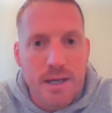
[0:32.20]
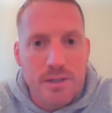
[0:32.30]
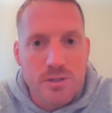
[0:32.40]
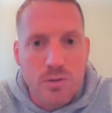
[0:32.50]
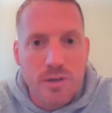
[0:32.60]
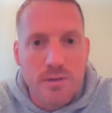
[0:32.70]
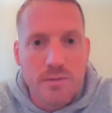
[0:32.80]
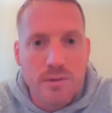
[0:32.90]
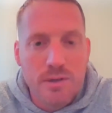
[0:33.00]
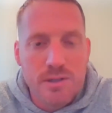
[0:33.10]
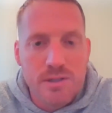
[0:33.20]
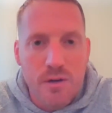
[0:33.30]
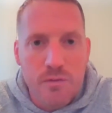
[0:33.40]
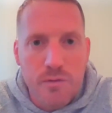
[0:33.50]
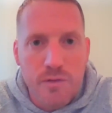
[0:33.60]
uh, so good, good
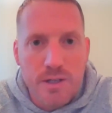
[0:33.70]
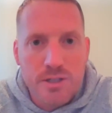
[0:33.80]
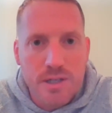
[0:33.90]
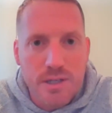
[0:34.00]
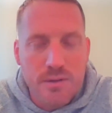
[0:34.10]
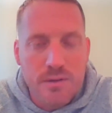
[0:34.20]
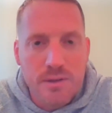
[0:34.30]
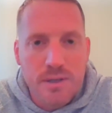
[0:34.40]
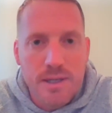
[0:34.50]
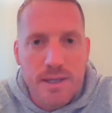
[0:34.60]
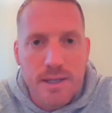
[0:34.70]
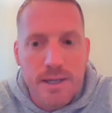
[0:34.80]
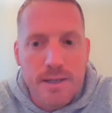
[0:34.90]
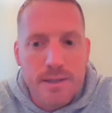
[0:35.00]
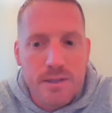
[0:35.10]
self-reflection and, and
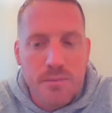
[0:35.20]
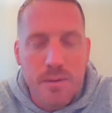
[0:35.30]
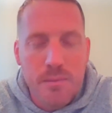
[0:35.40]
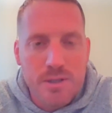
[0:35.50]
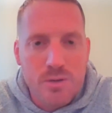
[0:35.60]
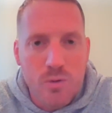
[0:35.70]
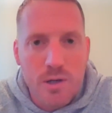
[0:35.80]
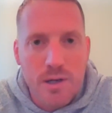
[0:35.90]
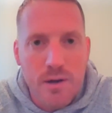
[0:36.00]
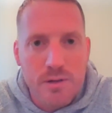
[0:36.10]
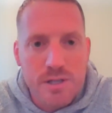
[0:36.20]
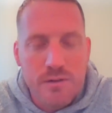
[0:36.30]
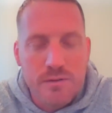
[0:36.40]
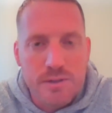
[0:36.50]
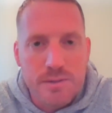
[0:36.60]
uh, commitment to working on
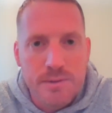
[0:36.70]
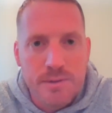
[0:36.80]
ourselves.